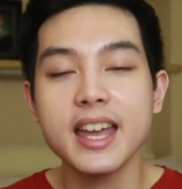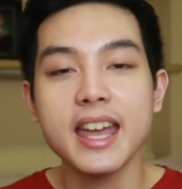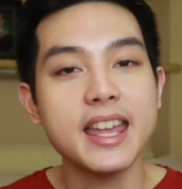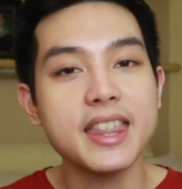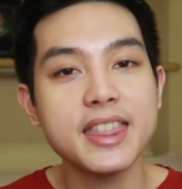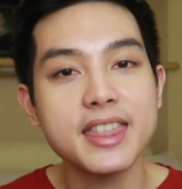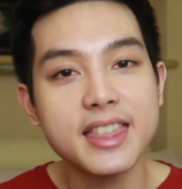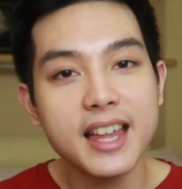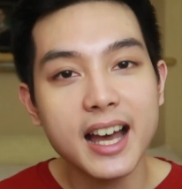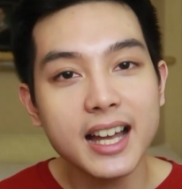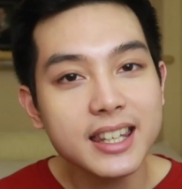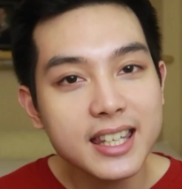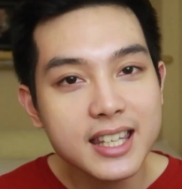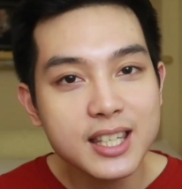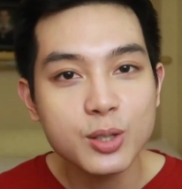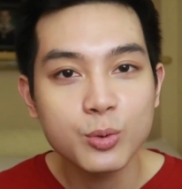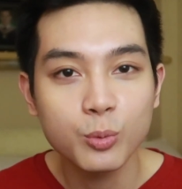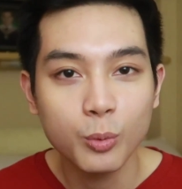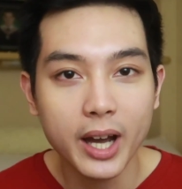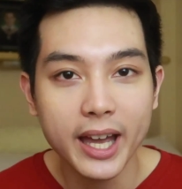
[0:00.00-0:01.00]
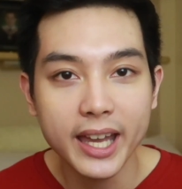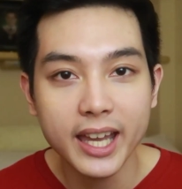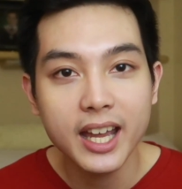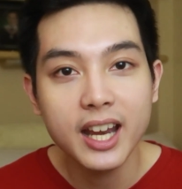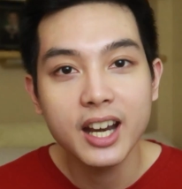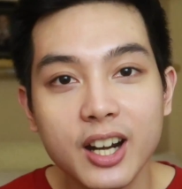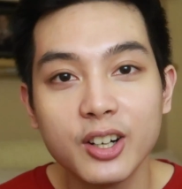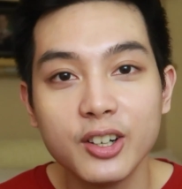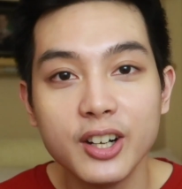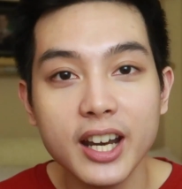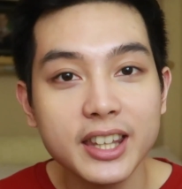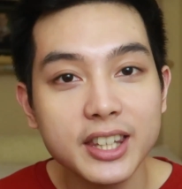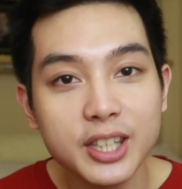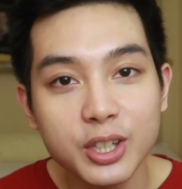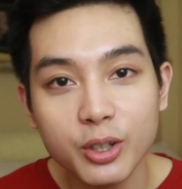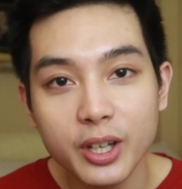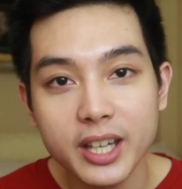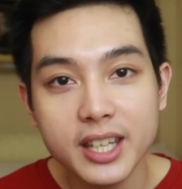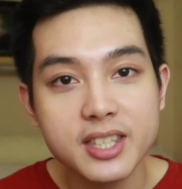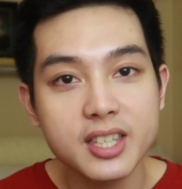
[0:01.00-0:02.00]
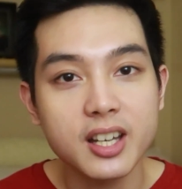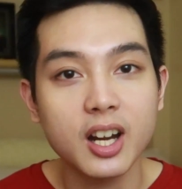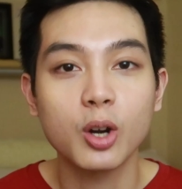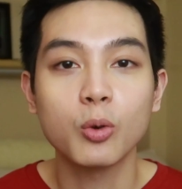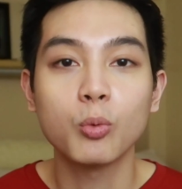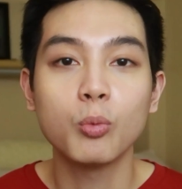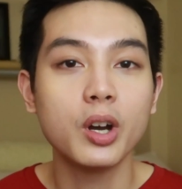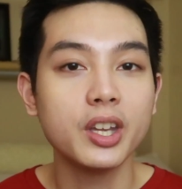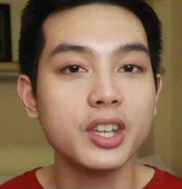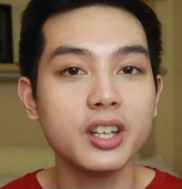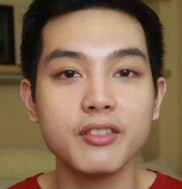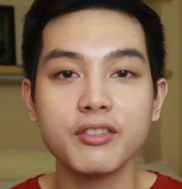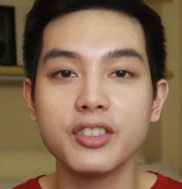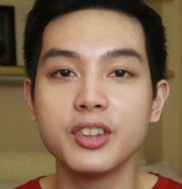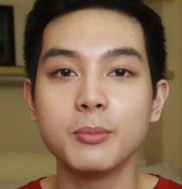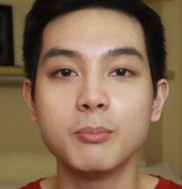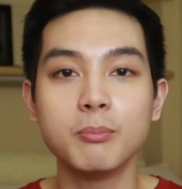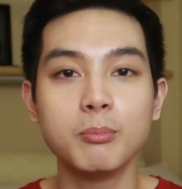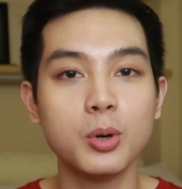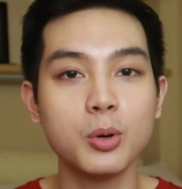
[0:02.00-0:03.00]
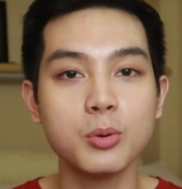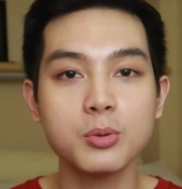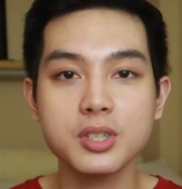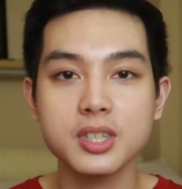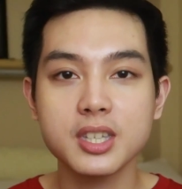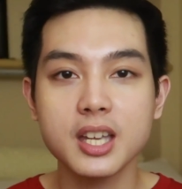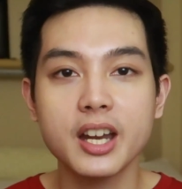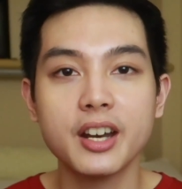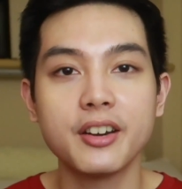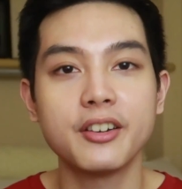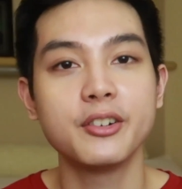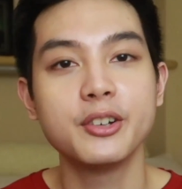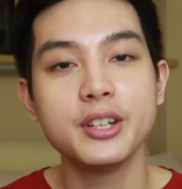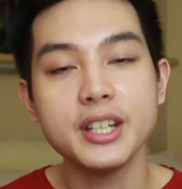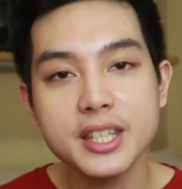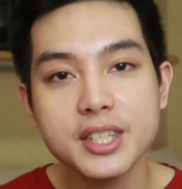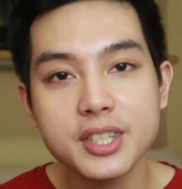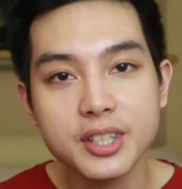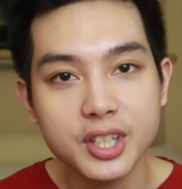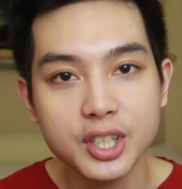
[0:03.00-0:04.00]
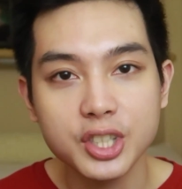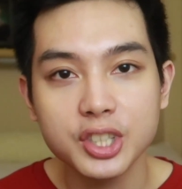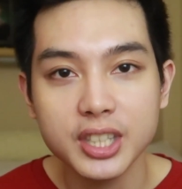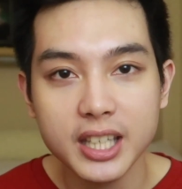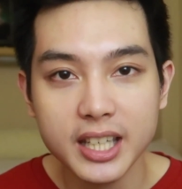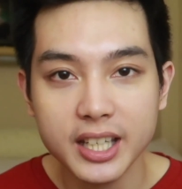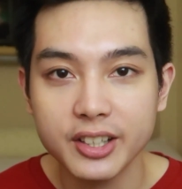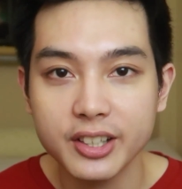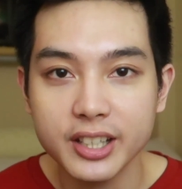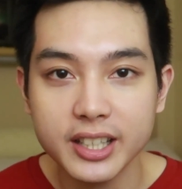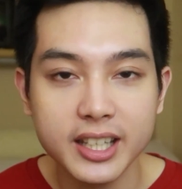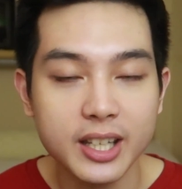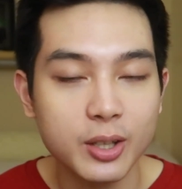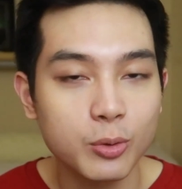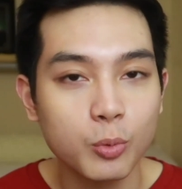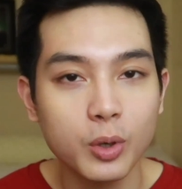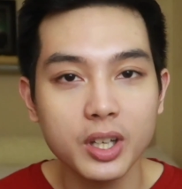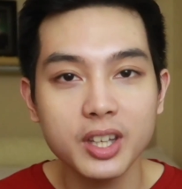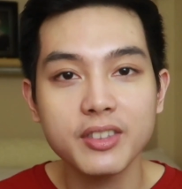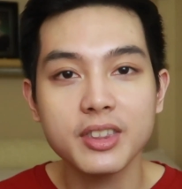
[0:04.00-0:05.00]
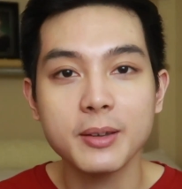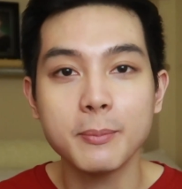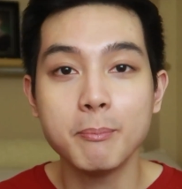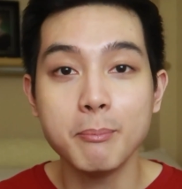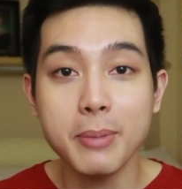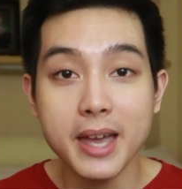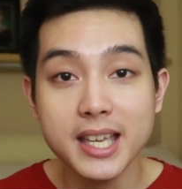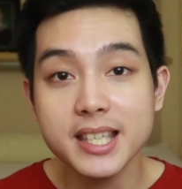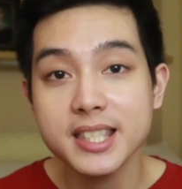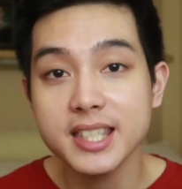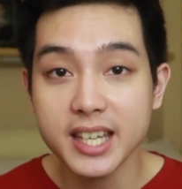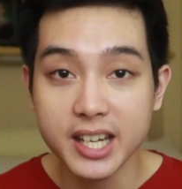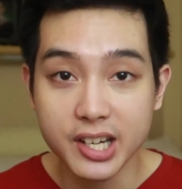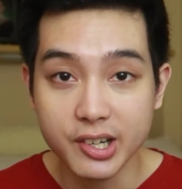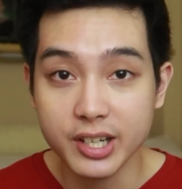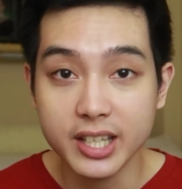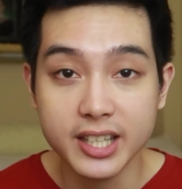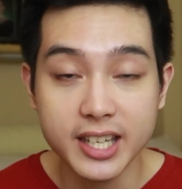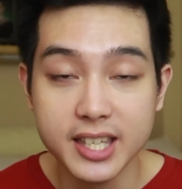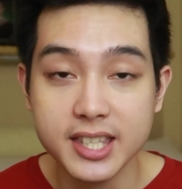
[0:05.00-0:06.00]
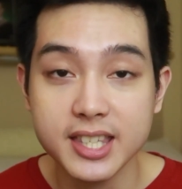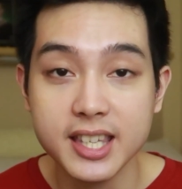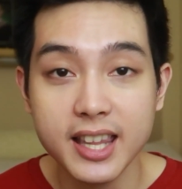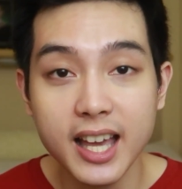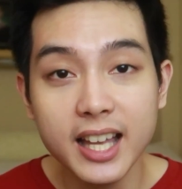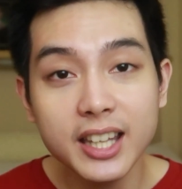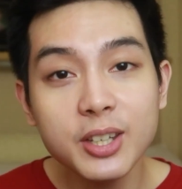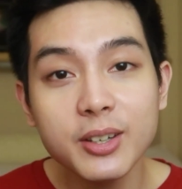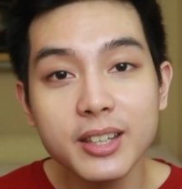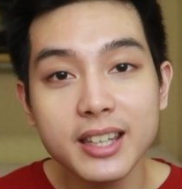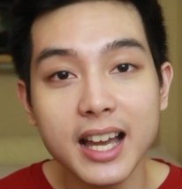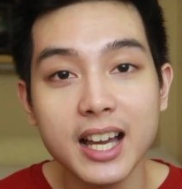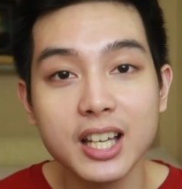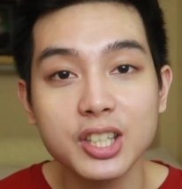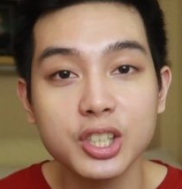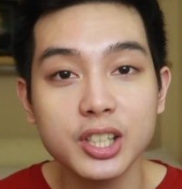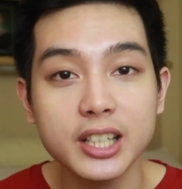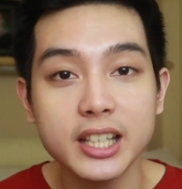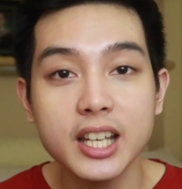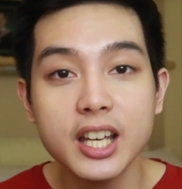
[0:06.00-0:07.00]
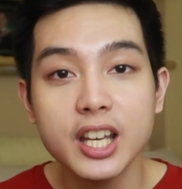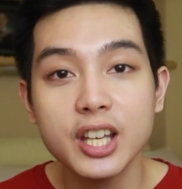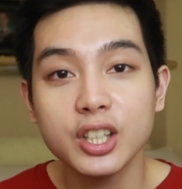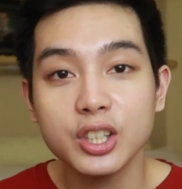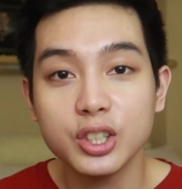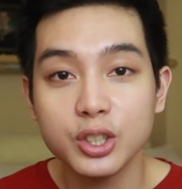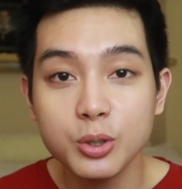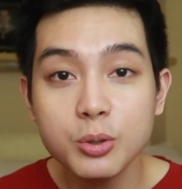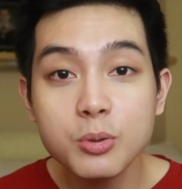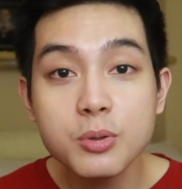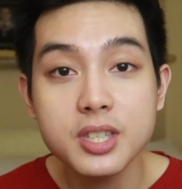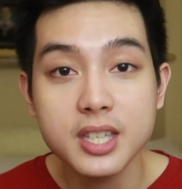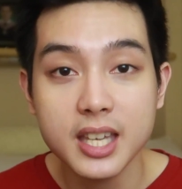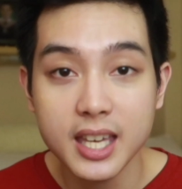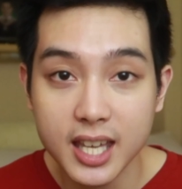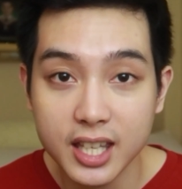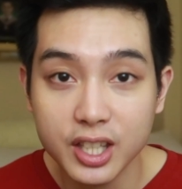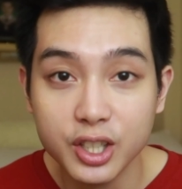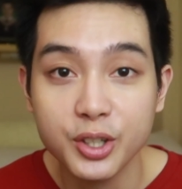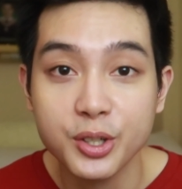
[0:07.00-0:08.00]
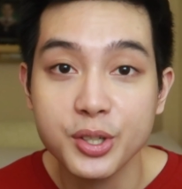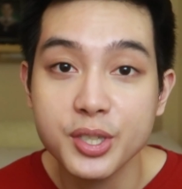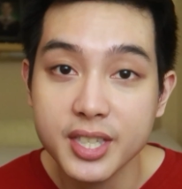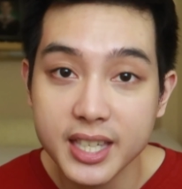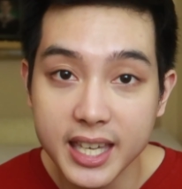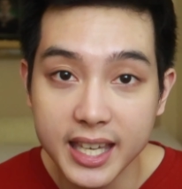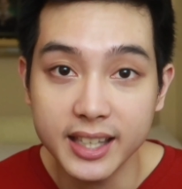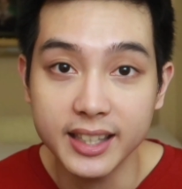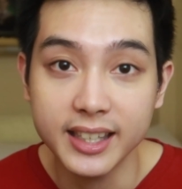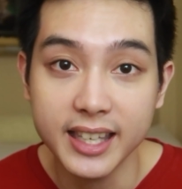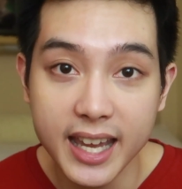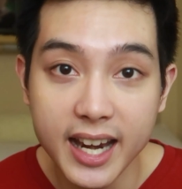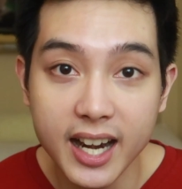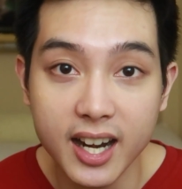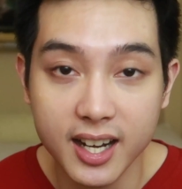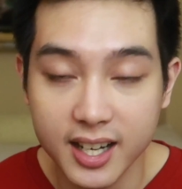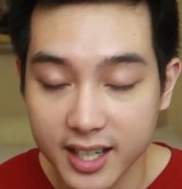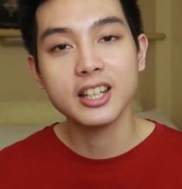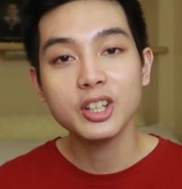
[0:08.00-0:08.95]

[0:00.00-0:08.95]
and that is why retinoids are one of the most researched ingredient, one of the best ingredients that you can actually use in your skincare.